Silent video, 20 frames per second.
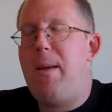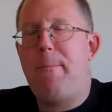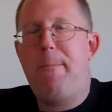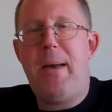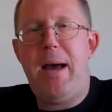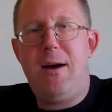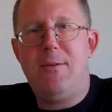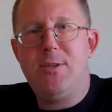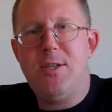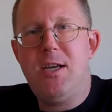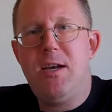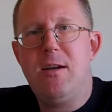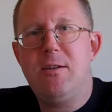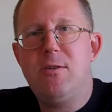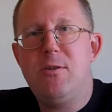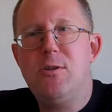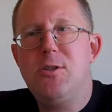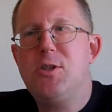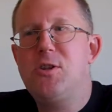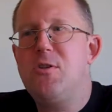to be a bounty
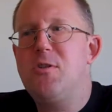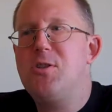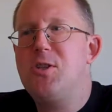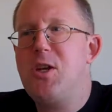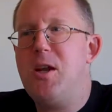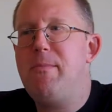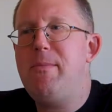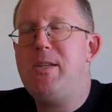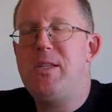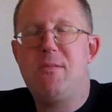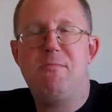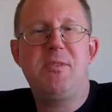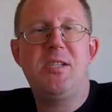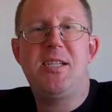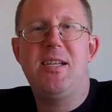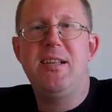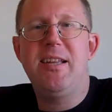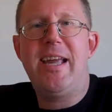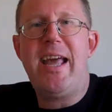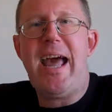hunter, so there's going to be some
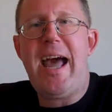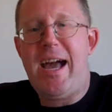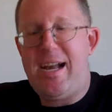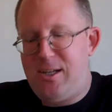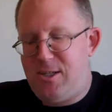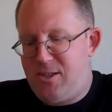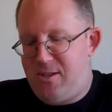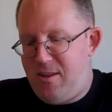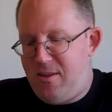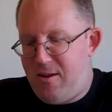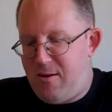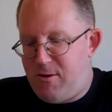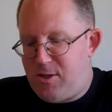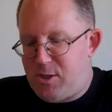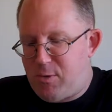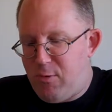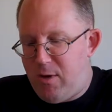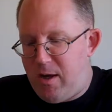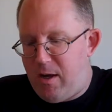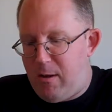silly action in there
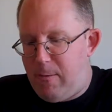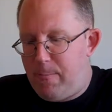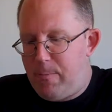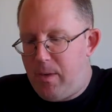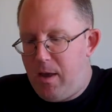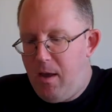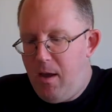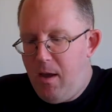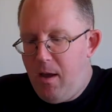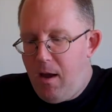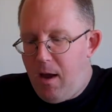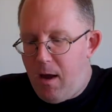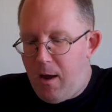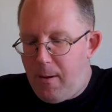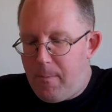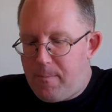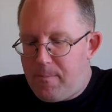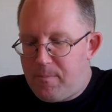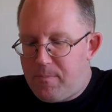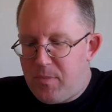as well.
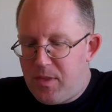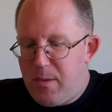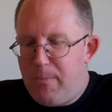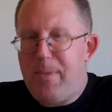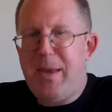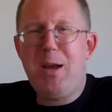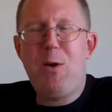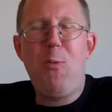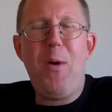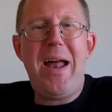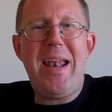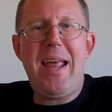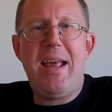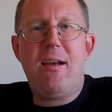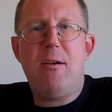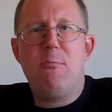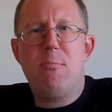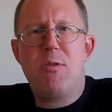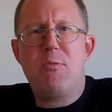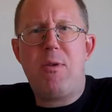The Big
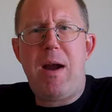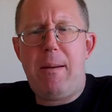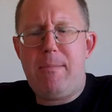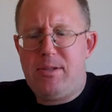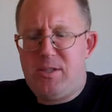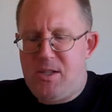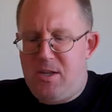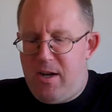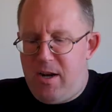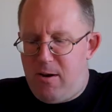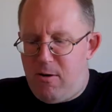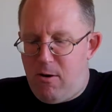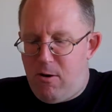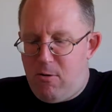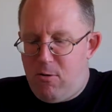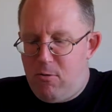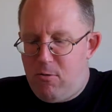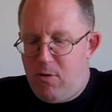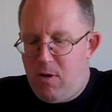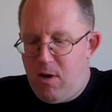Wedding with Robert De
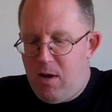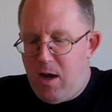Niro.